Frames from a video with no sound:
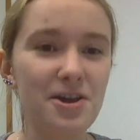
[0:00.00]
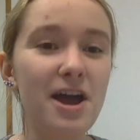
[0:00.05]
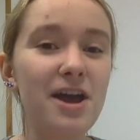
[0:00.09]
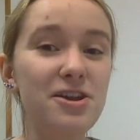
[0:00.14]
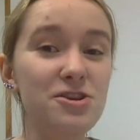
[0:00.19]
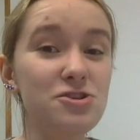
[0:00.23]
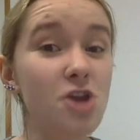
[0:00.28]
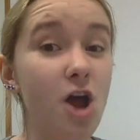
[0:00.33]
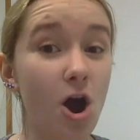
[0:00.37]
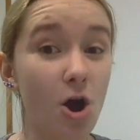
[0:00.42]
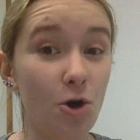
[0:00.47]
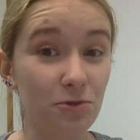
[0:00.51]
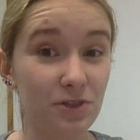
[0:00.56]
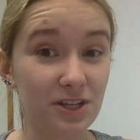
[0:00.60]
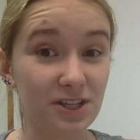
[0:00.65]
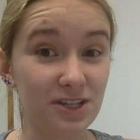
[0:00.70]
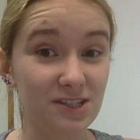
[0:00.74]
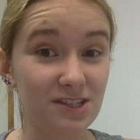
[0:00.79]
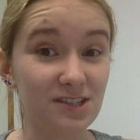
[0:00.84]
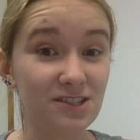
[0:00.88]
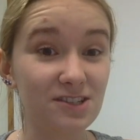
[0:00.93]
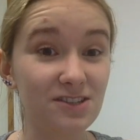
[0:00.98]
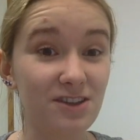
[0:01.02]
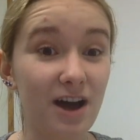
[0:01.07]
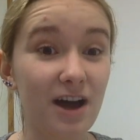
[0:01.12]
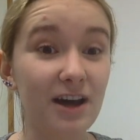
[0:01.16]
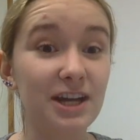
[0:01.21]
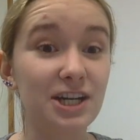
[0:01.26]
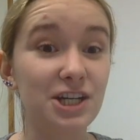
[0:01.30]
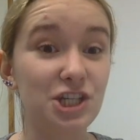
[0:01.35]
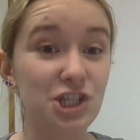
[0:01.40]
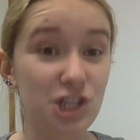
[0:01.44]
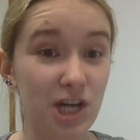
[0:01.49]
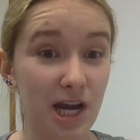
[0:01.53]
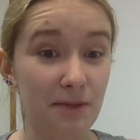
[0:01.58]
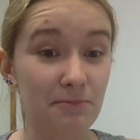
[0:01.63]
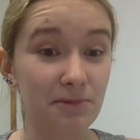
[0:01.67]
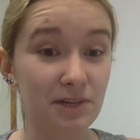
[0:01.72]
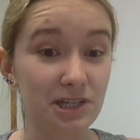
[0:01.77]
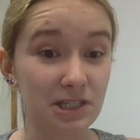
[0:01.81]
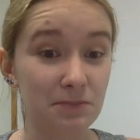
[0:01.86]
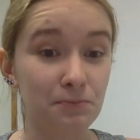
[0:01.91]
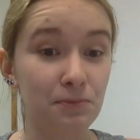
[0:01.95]
And no, this is not a
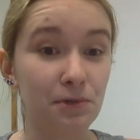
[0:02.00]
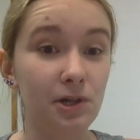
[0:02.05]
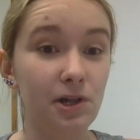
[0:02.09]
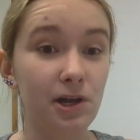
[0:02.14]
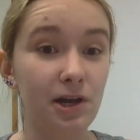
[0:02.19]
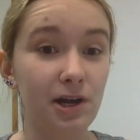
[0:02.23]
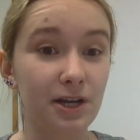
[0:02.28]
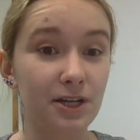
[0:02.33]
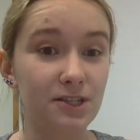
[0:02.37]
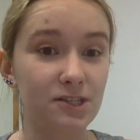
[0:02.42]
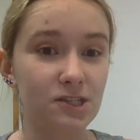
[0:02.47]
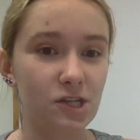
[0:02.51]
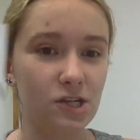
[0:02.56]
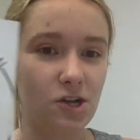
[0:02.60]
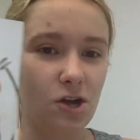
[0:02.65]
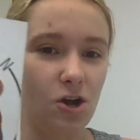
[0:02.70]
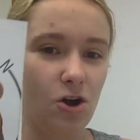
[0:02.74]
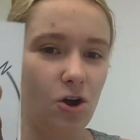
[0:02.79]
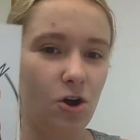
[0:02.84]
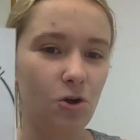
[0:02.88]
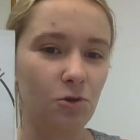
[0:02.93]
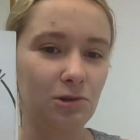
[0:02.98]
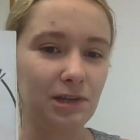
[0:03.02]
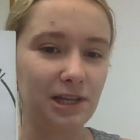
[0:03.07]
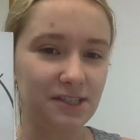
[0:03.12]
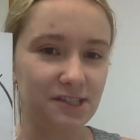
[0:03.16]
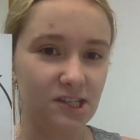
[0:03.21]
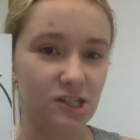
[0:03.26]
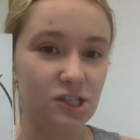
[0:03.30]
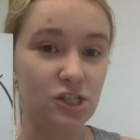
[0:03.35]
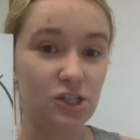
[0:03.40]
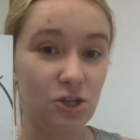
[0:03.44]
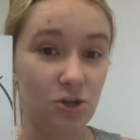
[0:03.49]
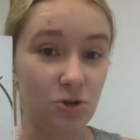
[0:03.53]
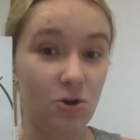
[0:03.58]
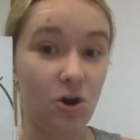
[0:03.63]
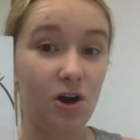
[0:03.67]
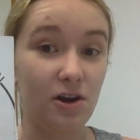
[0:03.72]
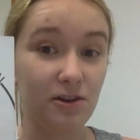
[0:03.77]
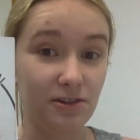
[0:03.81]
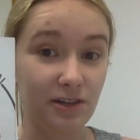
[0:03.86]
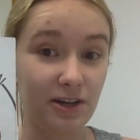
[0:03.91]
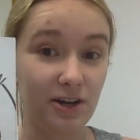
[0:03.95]
shameless plug to go listen to
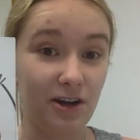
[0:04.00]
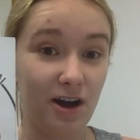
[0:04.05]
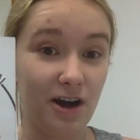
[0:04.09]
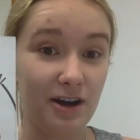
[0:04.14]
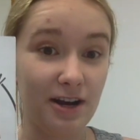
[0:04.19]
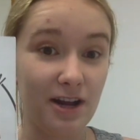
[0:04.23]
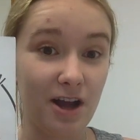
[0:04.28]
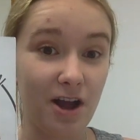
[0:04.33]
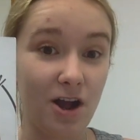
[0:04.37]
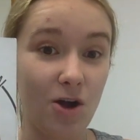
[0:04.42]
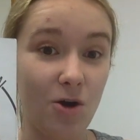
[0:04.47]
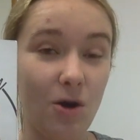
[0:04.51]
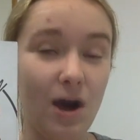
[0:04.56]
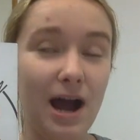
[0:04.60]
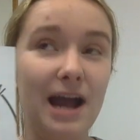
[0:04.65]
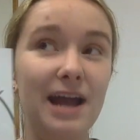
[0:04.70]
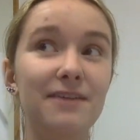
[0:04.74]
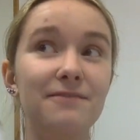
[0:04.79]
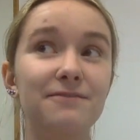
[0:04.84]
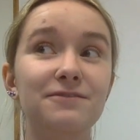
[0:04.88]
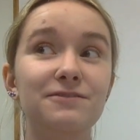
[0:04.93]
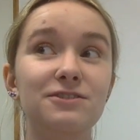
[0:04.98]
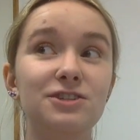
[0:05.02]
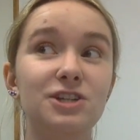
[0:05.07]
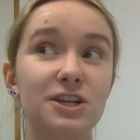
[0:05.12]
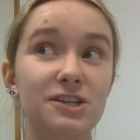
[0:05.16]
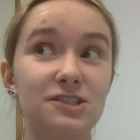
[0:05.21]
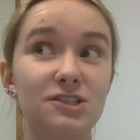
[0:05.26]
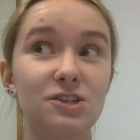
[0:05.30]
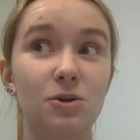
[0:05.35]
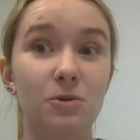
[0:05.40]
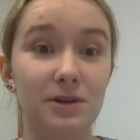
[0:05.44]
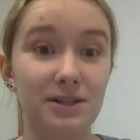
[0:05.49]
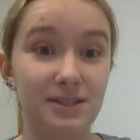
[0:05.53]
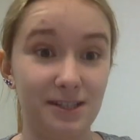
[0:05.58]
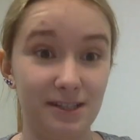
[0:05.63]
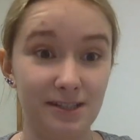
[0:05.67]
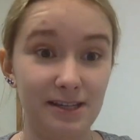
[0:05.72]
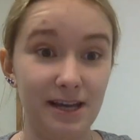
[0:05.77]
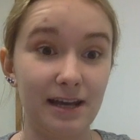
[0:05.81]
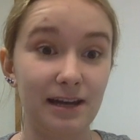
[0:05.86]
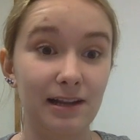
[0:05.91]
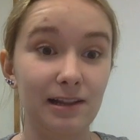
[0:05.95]
Cartland Audio. I just
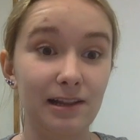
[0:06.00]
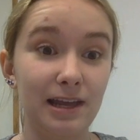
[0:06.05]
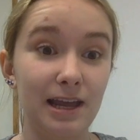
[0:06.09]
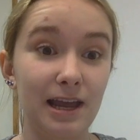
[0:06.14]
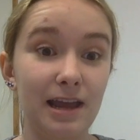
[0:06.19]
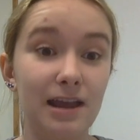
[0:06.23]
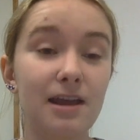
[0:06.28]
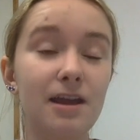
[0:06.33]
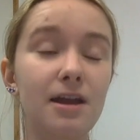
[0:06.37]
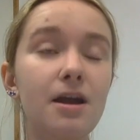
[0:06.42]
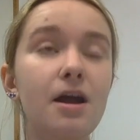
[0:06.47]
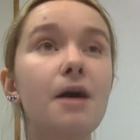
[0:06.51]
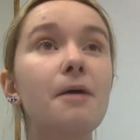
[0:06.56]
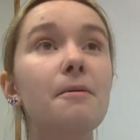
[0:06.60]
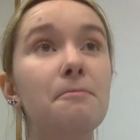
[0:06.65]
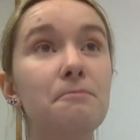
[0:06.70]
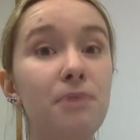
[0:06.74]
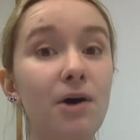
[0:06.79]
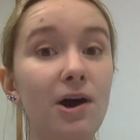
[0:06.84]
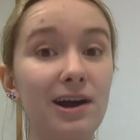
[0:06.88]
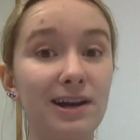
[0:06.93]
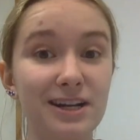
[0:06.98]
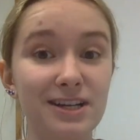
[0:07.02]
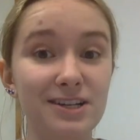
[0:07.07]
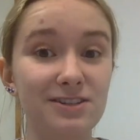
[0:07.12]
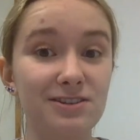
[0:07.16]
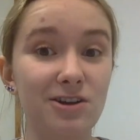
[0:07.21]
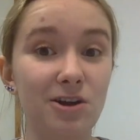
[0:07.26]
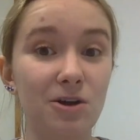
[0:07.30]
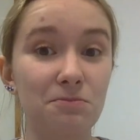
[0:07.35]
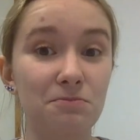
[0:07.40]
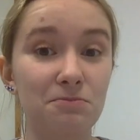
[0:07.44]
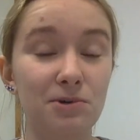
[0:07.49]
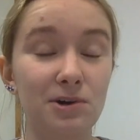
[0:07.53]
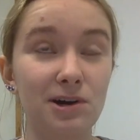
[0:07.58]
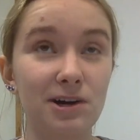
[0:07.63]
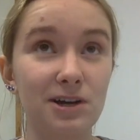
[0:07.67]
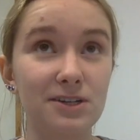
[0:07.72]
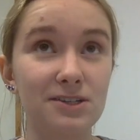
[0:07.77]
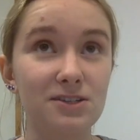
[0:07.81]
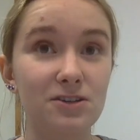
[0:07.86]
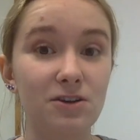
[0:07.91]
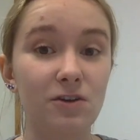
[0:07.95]
coincidentally bought his
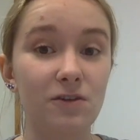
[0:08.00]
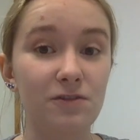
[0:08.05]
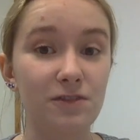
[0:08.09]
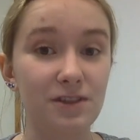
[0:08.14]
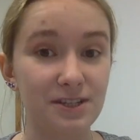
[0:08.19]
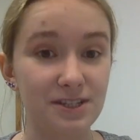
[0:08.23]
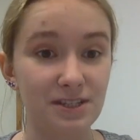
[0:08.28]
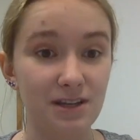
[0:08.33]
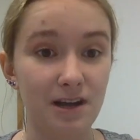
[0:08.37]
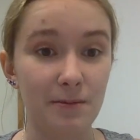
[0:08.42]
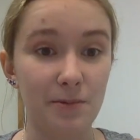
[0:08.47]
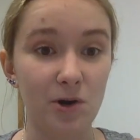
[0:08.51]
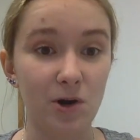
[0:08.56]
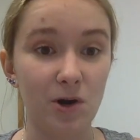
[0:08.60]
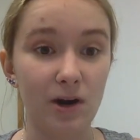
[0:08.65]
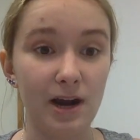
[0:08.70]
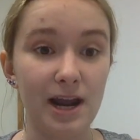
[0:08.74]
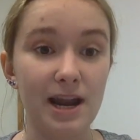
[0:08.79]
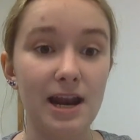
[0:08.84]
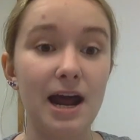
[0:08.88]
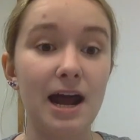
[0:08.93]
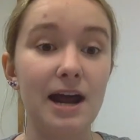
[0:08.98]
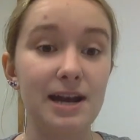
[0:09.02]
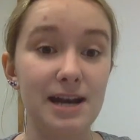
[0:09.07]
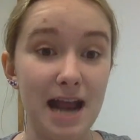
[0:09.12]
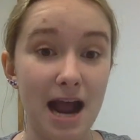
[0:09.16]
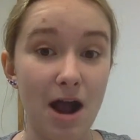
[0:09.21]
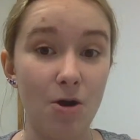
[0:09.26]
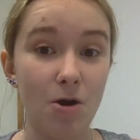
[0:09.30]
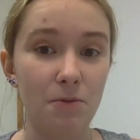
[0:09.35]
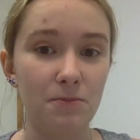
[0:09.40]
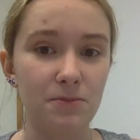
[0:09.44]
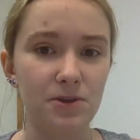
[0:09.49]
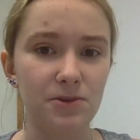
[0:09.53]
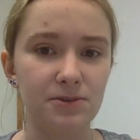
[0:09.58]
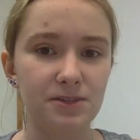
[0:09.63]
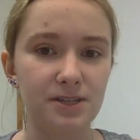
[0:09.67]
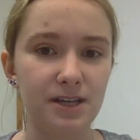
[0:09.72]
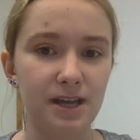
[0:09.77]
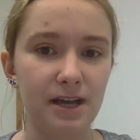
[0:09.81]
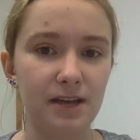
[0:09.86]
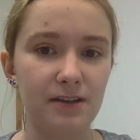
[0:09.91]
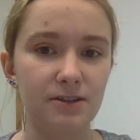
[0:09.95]
notebooks over the summer and now I'm
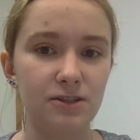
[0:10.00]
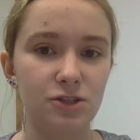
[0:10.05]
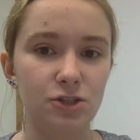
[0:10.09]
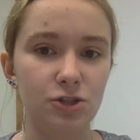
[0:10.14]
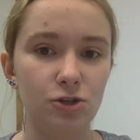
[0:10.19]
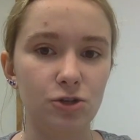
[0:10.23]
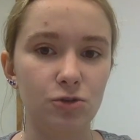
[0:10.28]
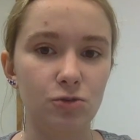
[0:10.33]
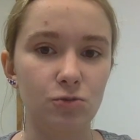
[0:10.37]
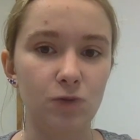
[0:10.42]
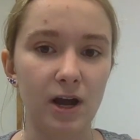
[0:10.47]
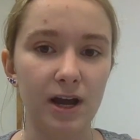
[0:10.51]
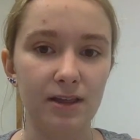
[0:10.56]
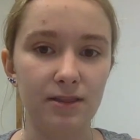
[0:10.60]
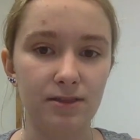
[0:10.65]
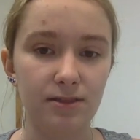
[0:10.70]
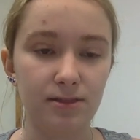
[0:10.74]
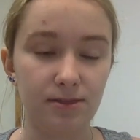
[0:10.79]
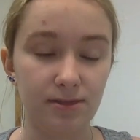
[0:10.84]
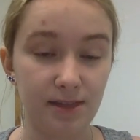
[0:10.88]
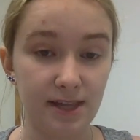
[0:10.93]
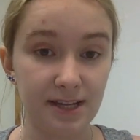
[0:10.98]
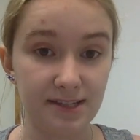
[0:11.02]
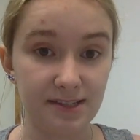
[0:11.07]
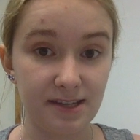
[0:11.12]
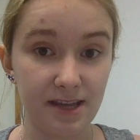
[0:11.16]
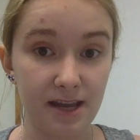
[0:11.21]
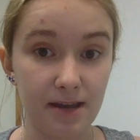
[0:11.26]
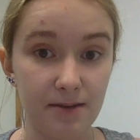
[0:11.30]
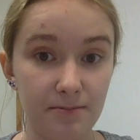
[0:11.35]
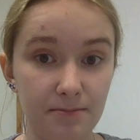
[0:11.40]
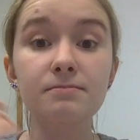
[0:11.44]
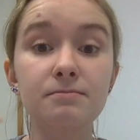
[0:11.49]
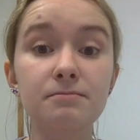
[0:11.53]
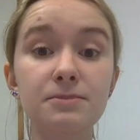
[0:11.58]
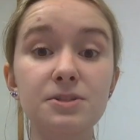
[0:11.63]
using it to write this in.